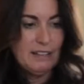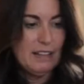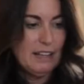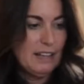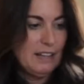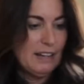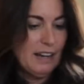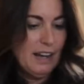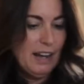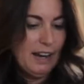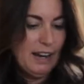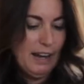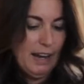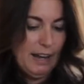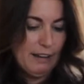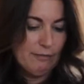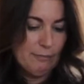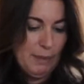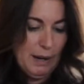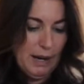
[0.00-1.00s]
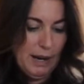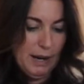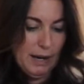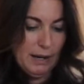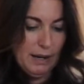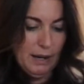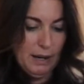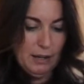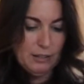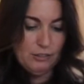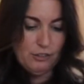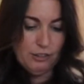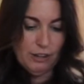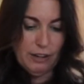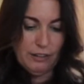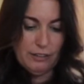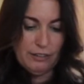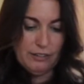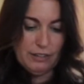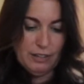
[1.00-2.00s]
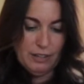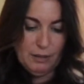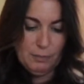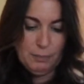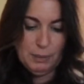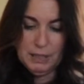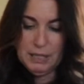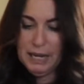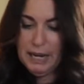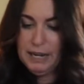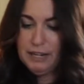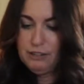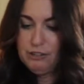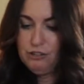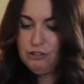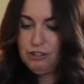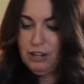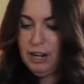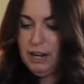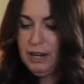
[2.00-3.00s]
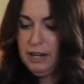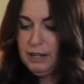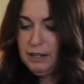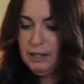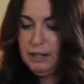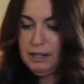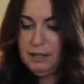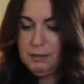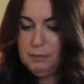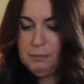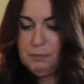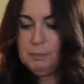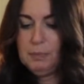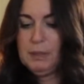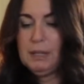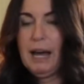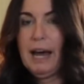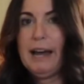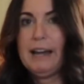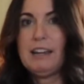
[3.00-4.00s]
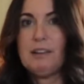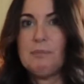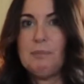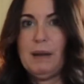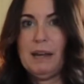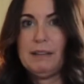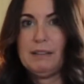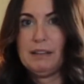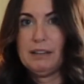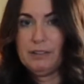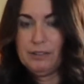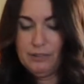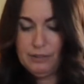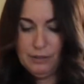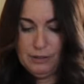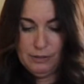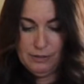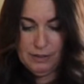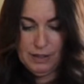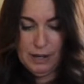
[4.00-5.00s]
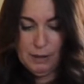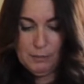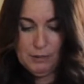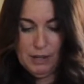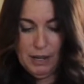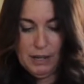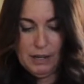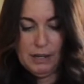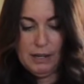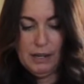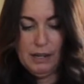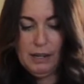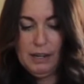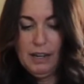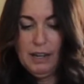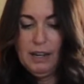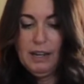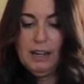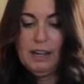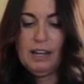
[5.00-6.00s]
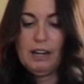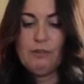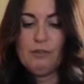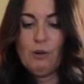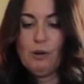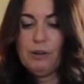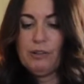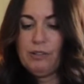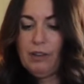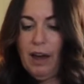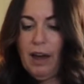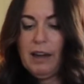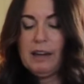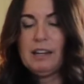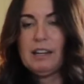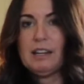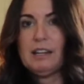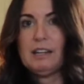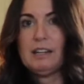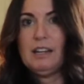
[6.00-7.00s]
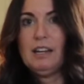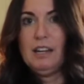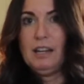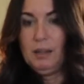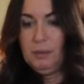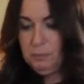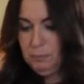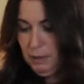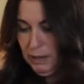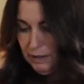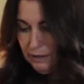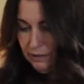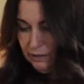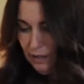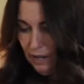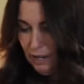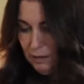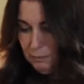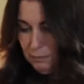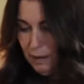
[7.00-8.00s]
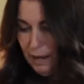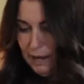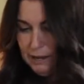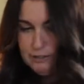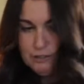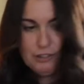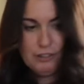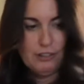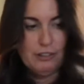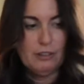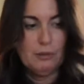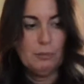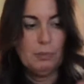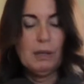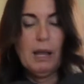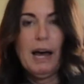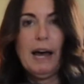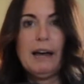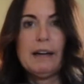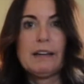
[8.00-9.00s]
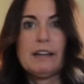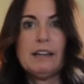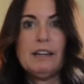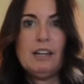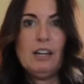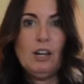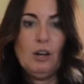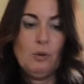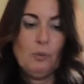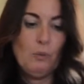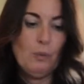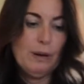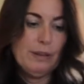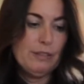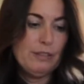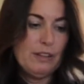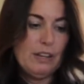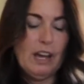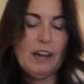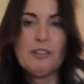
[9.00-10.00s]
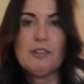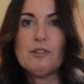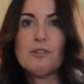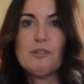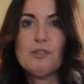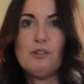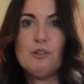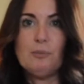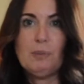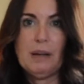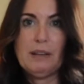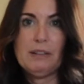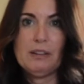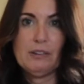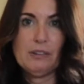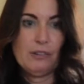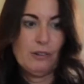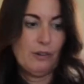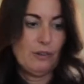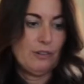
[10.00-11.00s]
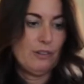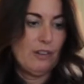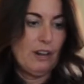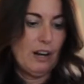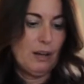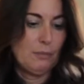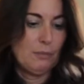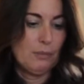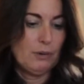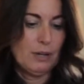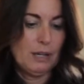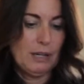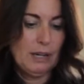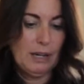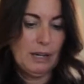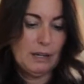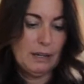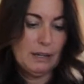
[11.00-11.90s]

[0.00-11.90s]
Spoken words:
Then I have my just plain Jane black bathing suit that I'm taking, and of course I can mix and match the black with the other 2 bathing suits that I'm bringing.